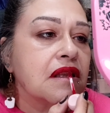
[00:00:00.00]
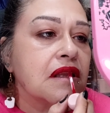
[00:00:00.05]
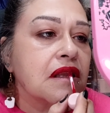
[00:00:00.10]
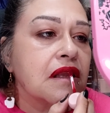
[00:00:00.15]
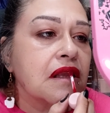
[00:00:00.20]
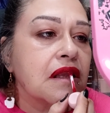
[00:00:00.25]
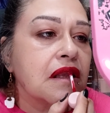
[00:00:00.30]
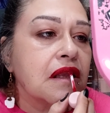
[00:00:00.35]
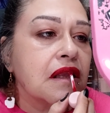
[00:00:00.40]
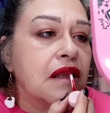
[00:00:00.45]

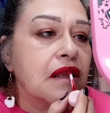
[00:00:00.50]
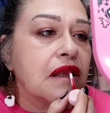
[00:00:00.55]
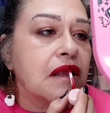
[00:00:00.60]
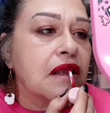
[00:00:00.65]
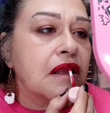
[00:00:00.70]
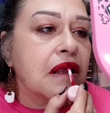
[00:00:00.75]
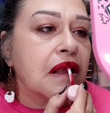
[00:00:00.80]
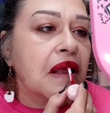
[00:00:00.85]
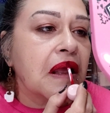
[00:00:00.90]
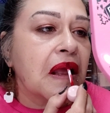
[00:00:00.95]

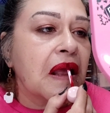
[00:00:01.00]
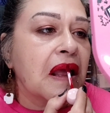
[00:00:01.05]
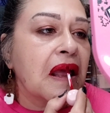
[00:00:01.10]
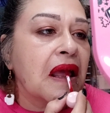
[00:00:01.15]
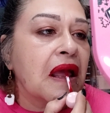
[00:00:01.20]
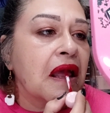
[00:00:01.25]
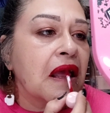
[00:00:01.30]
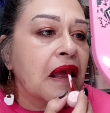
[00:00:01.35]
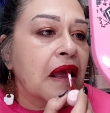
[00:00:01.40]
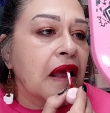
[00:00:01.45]

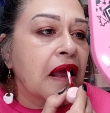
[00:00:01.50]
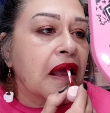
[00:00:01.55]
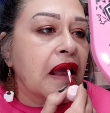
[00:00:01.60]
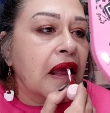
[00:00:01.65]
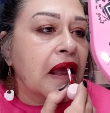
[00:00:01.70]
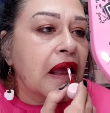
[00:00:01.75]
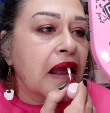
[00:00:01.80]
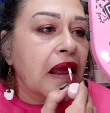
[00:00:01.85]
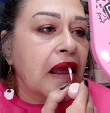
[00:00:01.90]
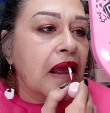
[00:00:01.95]

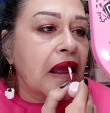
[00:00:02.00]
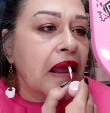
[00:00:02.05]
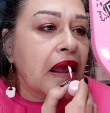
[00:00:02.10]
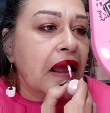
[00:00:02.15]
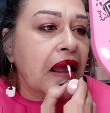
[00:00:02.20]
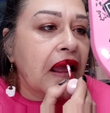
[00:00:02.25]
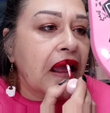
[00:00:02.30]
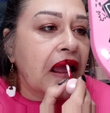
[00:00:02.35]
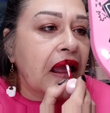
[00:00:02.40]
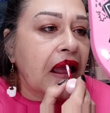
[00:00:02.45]

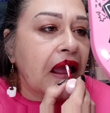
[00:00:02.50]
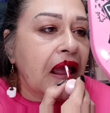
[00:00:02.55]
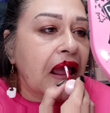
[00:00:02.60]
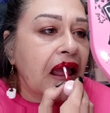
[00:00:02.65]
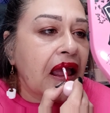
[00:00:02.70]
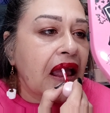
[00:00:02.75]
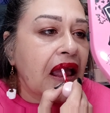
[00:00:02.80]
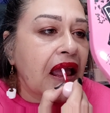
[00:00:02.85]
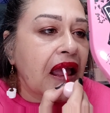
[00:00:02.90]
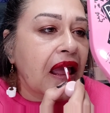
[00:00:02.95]

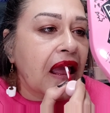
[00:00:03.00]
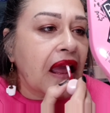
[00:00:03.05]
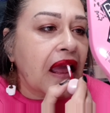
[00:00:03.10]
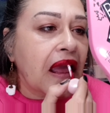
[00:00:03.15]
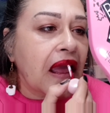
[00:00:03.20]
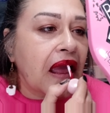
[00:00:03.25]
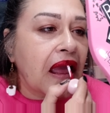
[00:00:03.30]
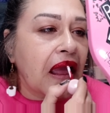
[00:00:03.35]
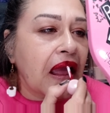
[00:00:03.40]
(no one is talking)